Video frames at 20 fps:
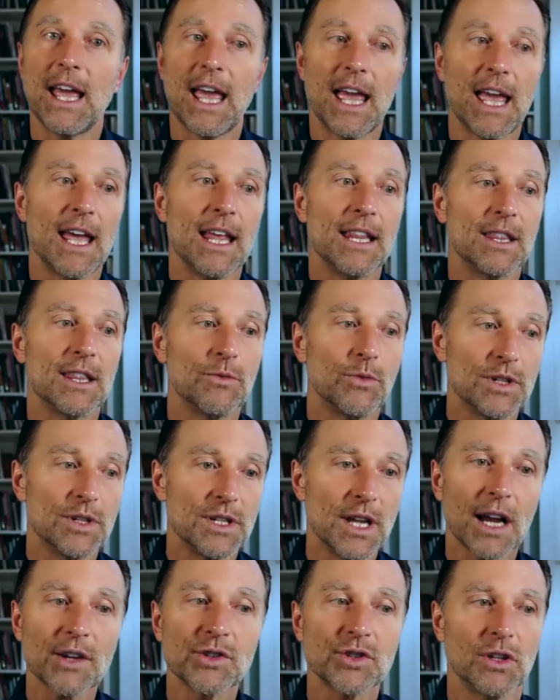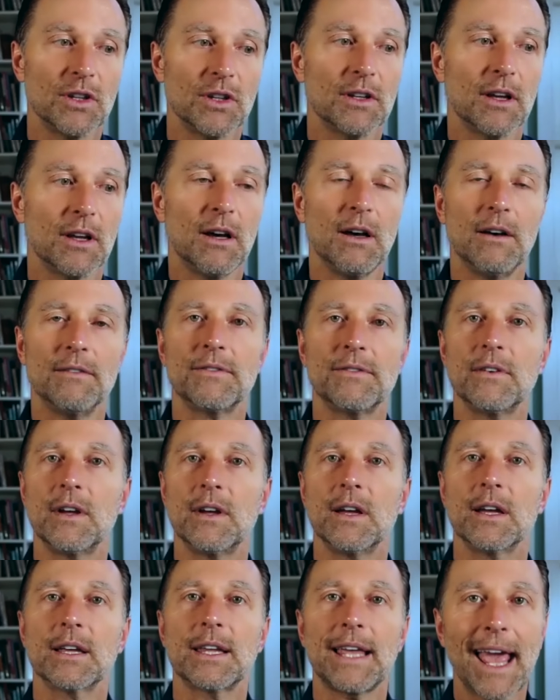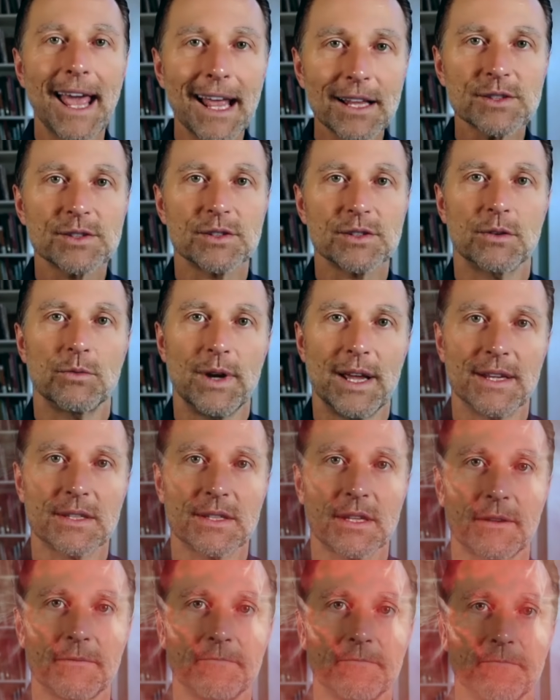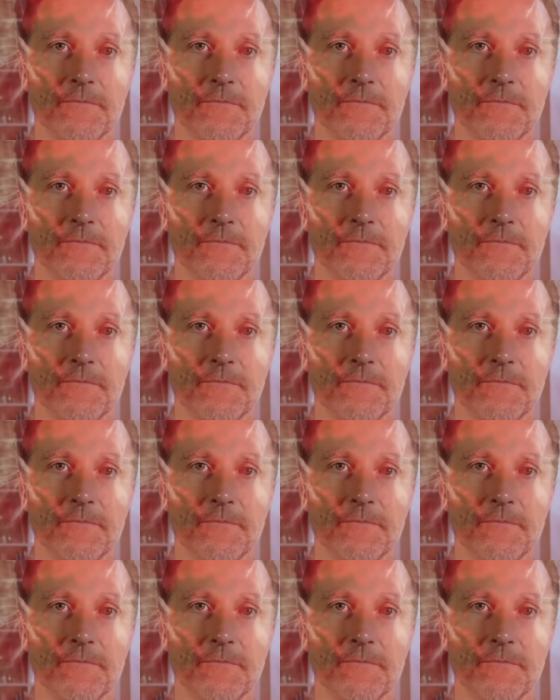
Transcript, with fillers: and the reduction of cancer risk.